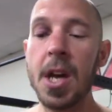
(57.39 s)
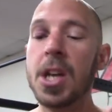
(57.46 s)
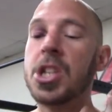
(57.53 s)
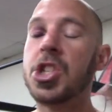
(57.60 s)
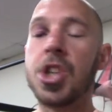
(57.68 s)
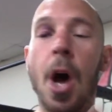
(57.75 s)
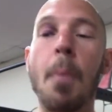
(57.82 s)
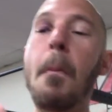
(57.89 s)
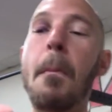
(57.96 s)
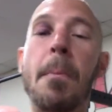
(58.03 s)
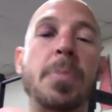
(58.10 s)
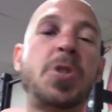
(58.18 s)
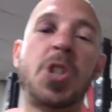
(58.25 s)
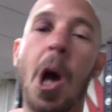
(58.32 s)
some
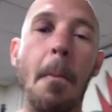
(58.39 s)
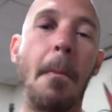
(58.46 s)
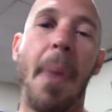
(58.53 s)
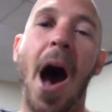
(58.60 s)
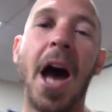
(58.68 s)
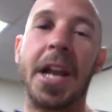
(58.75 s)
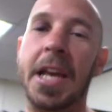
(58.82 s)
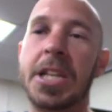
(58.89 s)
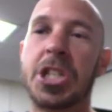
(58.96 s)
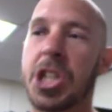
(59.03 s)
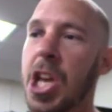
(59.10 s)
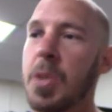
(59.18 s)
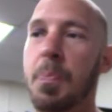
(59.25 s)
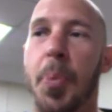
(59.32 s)
some bodies
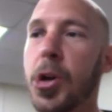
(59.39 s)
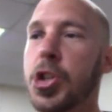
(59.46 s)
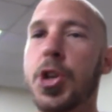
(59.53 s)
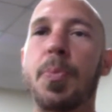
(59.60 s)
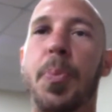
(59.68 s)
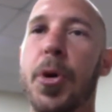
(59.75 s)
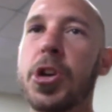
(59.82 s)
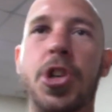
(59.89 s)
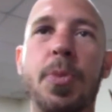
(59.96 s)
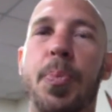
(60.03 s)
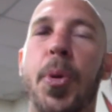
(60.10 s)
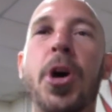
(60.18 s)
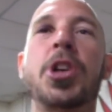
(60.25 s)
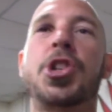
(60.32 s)
can push and push
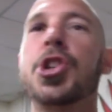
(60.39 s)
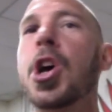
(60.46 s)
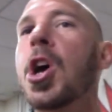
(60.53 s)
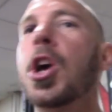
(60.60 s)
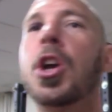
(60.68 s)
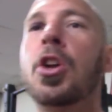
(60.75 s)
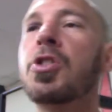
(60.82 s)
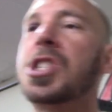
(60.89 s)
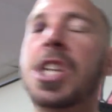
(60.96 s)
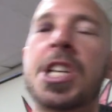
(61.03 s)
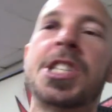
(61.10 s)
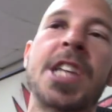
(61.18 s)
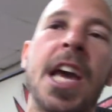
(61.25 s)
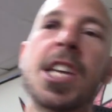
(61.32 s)
and push. You know,
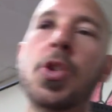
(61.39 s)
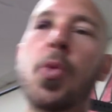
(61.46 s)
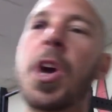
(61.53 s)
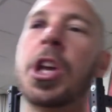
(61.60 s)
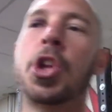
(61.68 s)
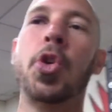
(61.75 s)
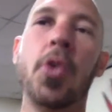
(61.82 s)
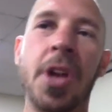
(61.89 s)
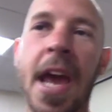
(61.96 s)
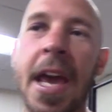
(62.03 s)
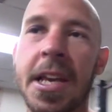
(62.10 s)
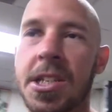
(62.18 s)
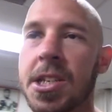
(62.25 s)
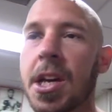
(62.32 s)
six days a week, two a
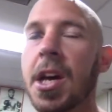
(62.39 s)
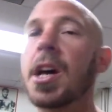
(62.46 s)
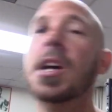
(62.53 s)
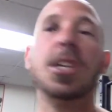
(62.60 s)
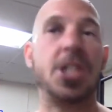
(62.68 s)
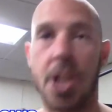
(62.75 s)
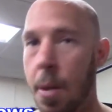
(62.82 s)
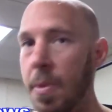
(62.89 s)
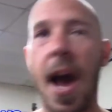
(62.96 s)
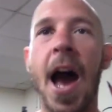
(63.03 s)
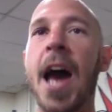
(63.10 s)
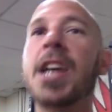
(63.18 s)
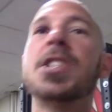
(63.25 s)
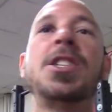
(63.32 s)
days. Some
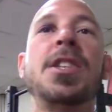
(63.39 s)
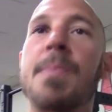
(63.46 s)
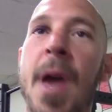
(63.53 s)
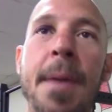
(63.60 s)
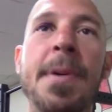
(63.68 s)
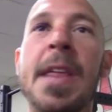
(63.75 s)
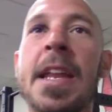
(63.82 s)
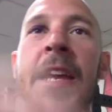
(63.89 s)
guys, maybe they